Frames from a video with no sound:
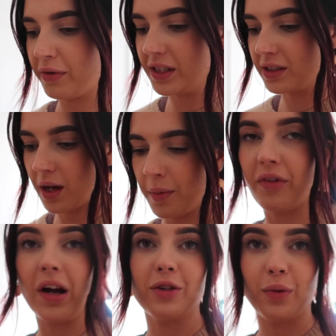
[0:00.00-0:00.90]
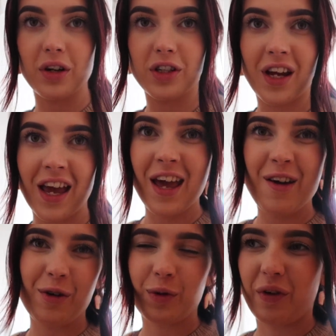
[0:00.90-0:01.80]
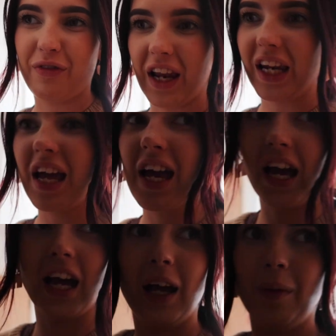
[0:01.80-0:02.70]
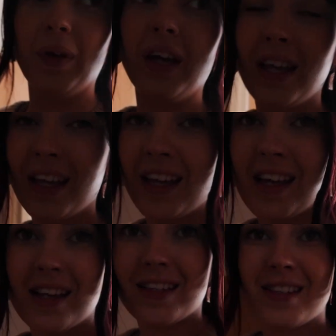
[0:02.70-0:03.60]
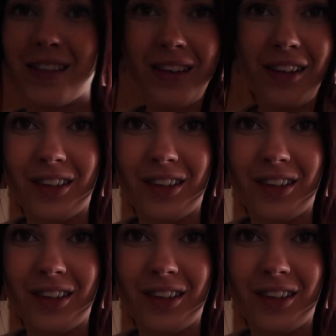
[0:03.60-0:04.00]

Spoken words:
of friends coming around to watch, which will be fun. So